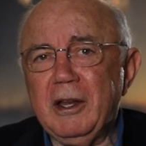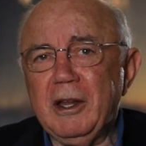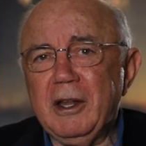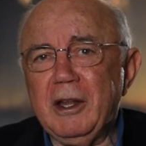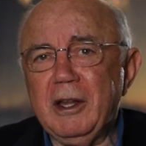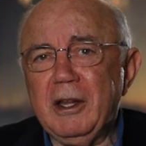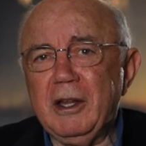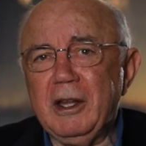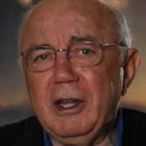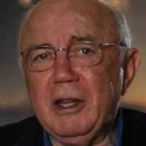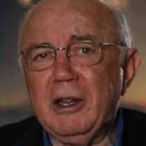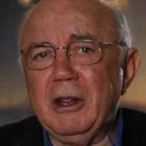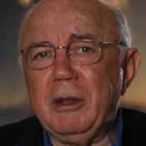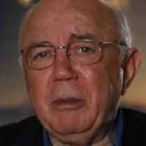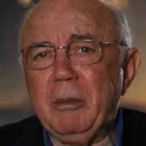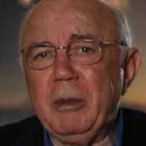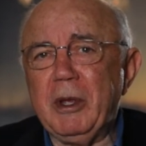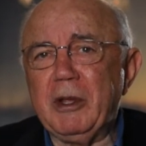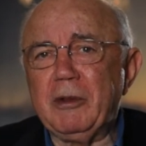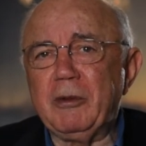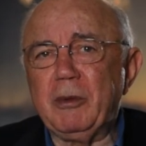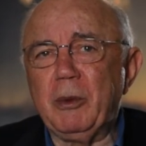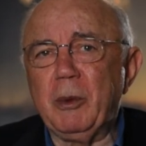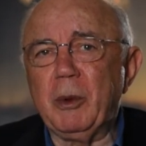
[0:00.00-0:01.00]
did the
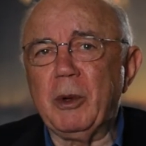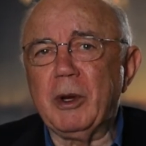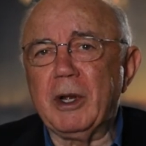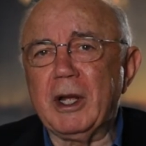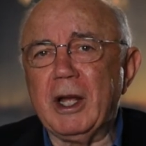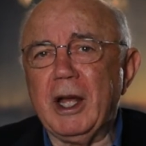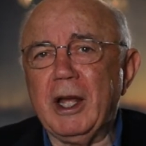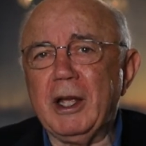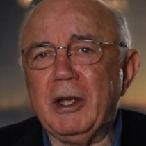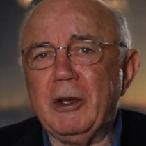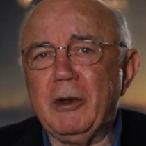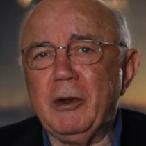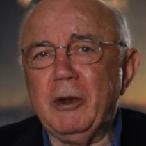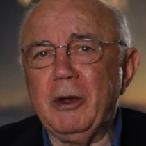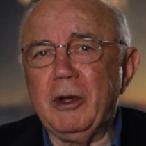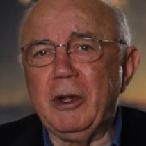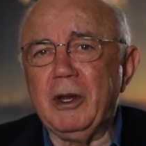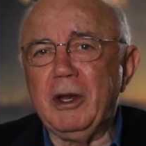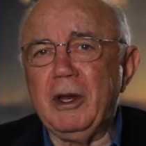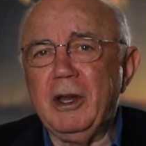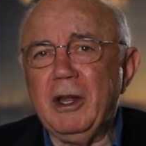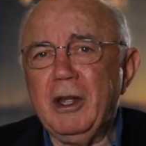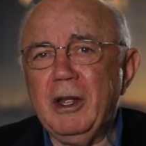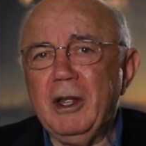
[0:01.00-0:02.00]
best work I
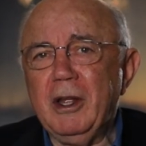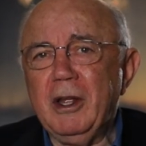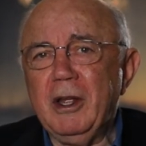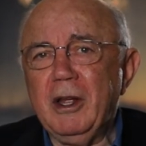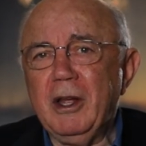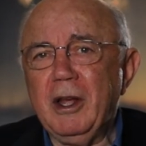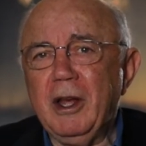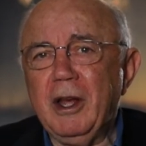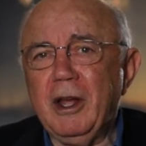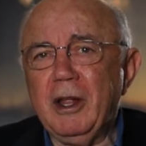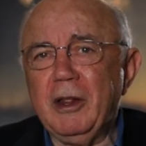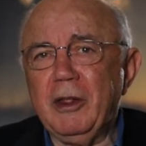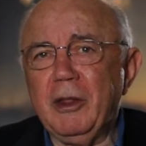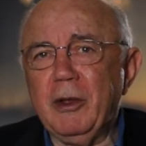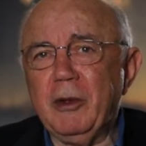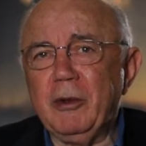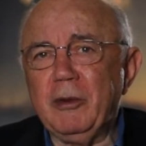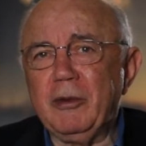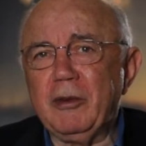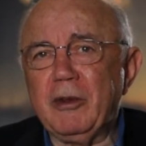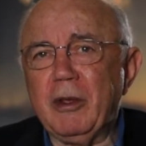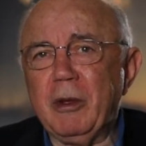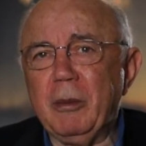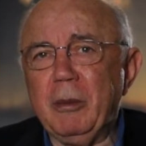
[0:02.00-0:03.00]
could on
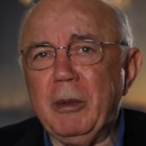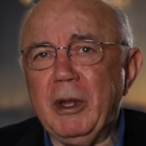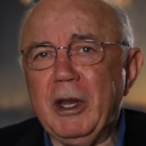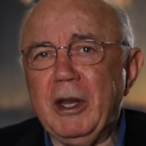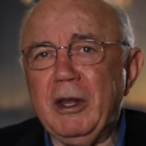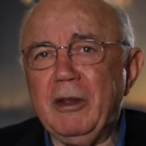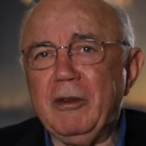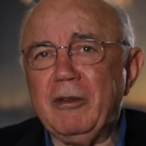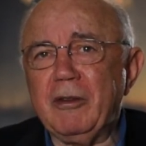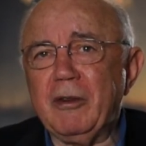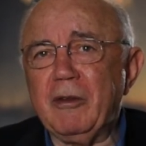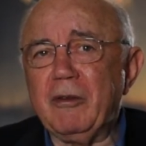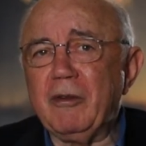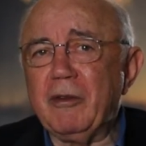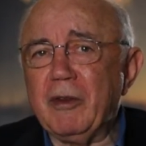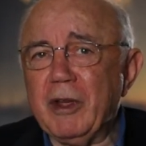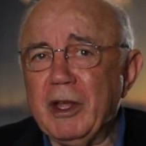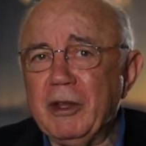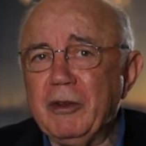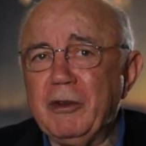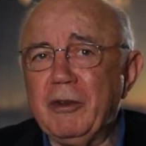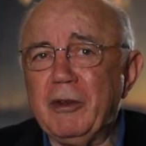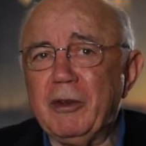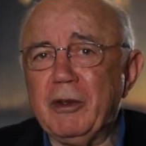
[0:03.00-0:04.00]
those committees.
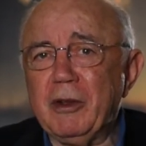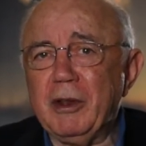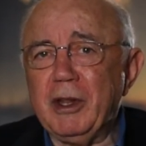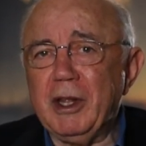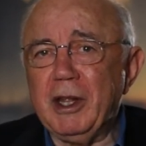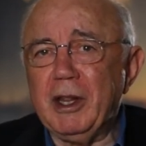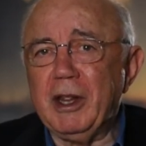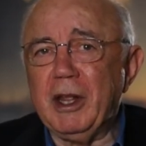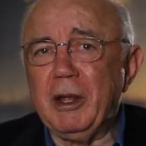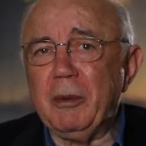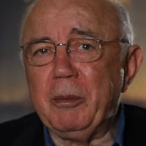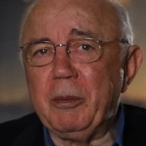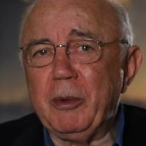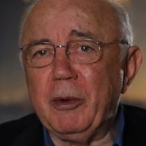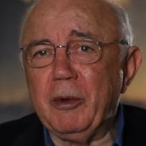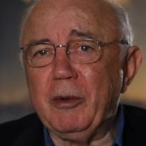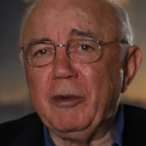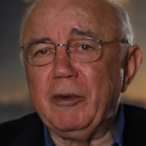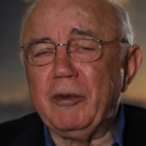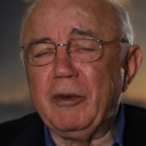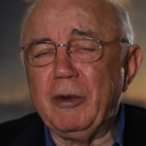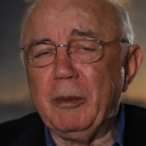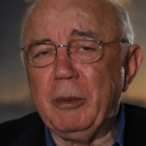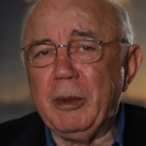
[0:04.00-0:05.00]
Eventually, they
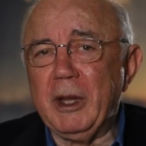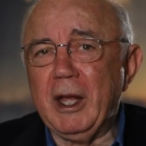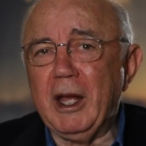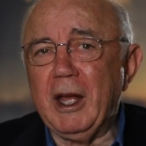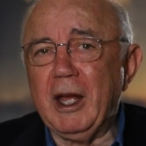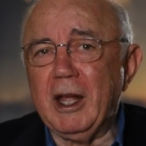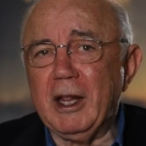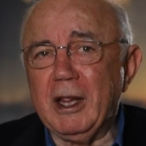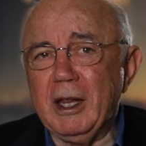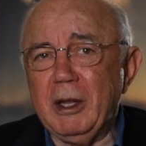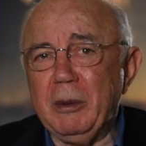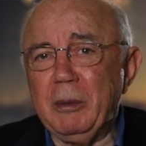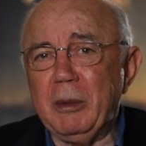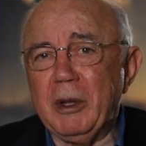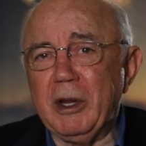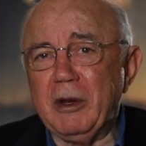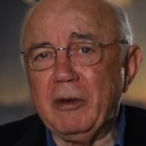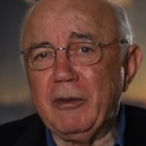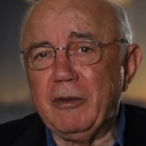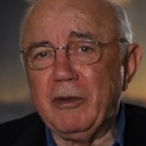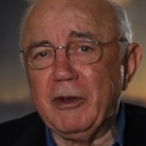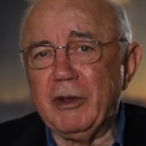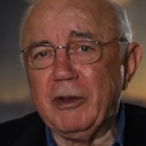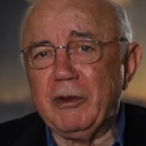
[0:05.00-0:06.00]
proved to be highly
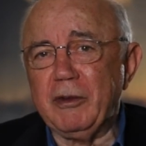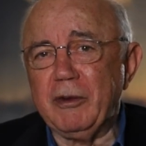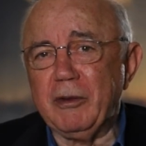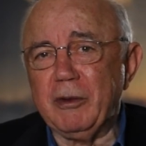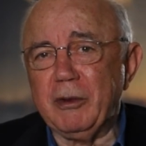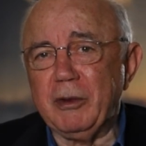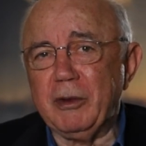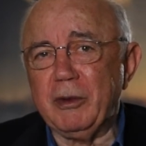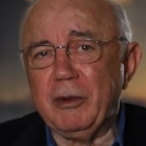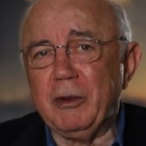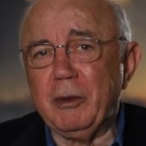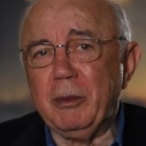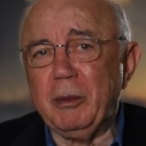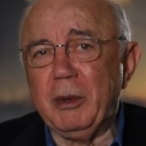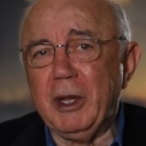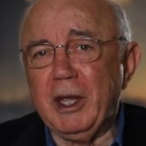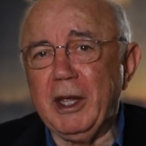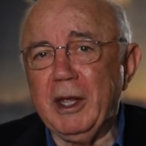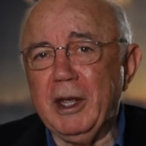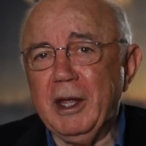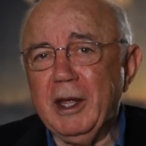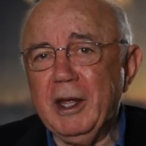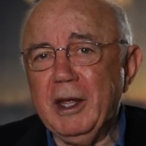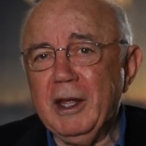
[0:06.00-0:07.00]
beneficial to
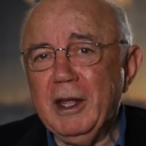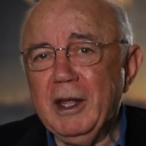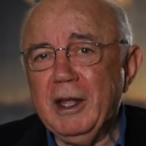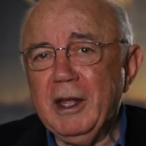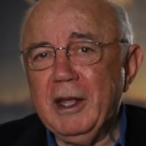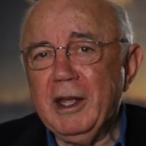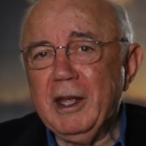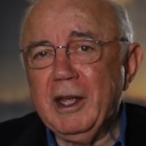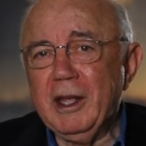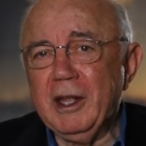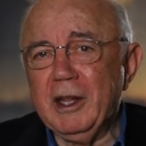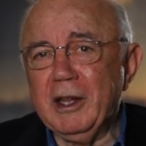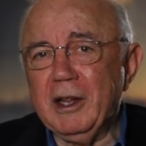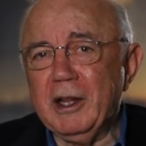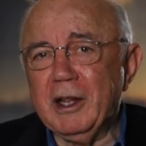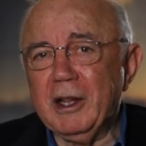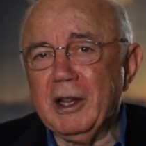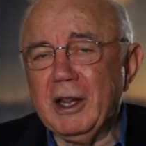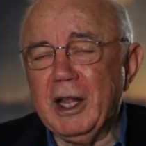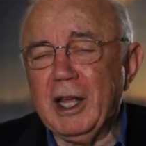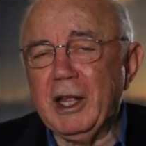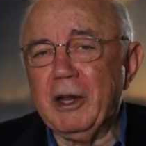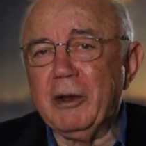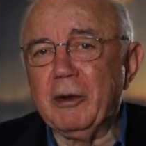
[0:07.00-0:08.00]
me in the
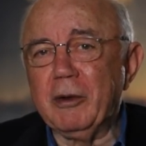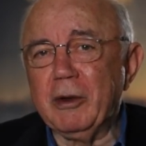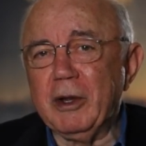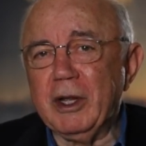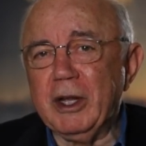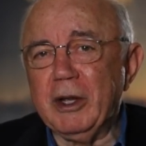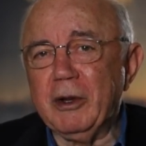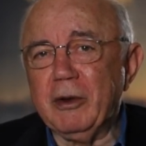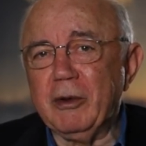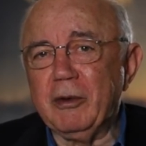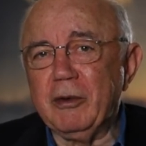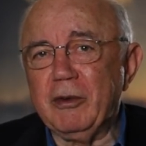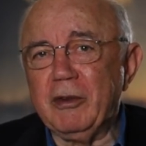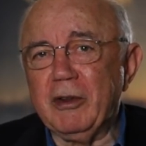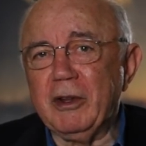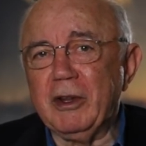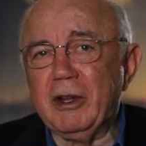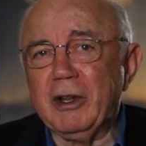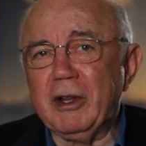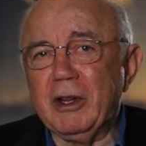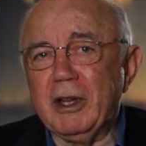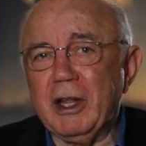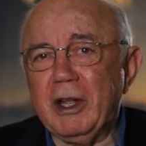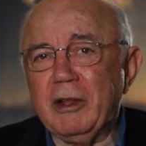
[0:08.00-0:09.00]
later years
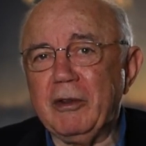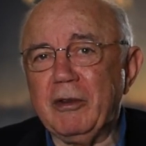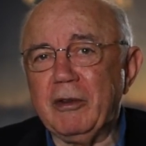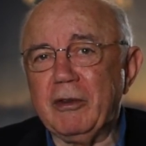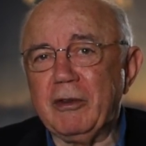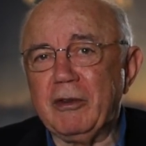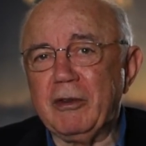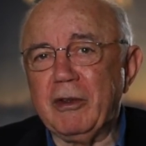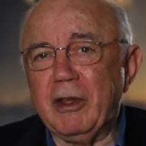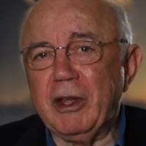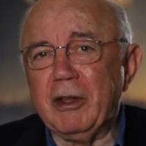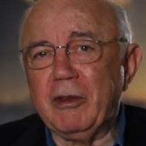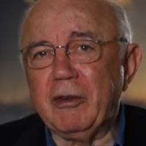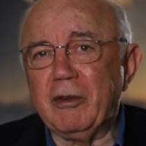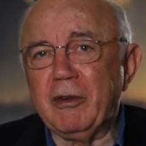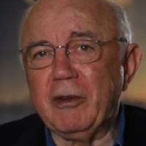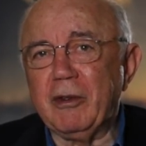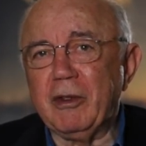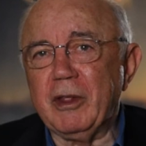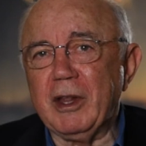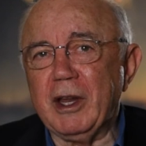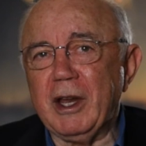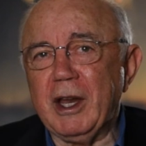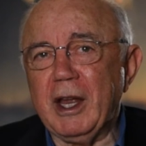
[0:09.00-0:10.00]
in the
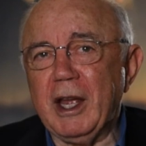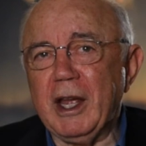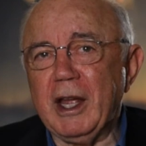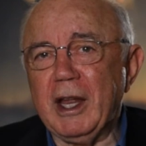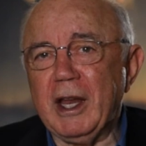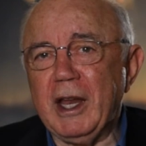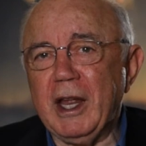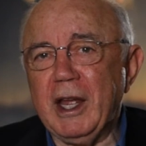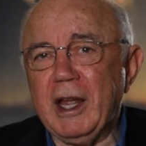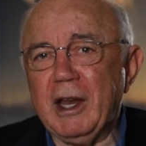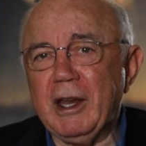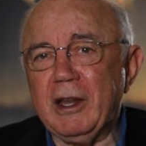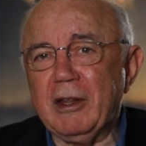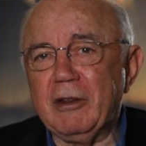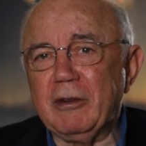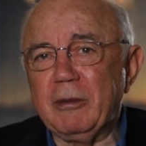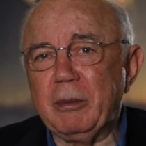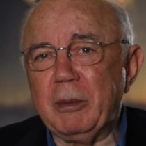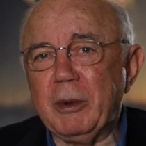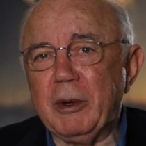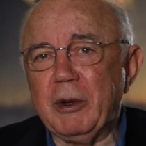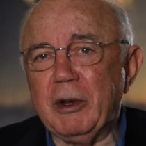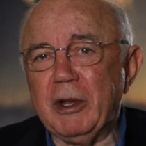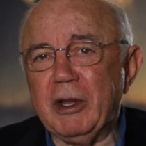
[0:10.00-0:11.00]
legislature, that I had had
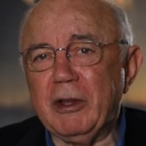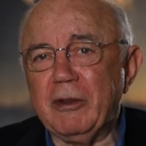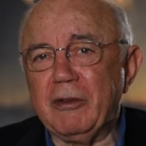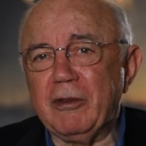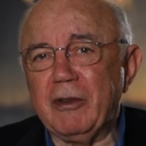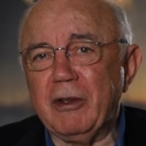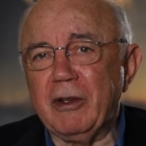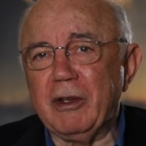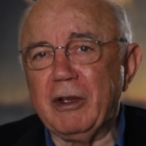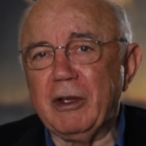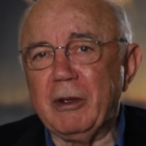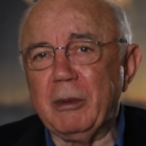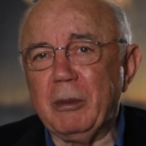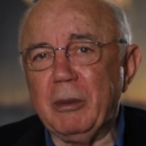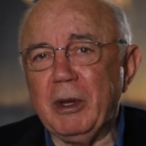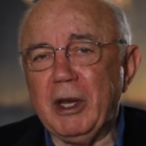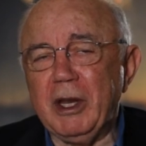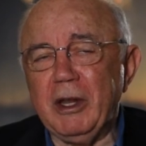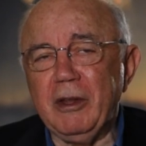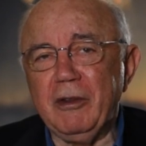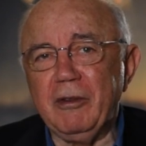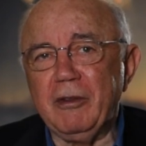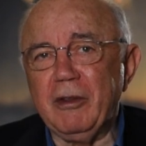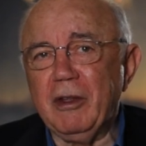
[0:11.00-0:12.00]
experience on
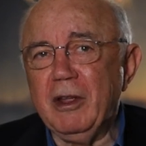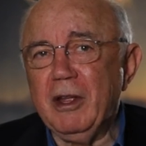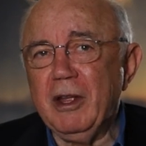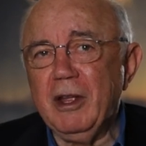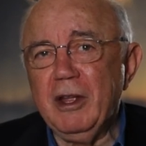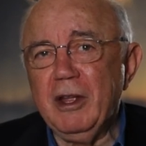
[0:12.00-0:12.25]
committees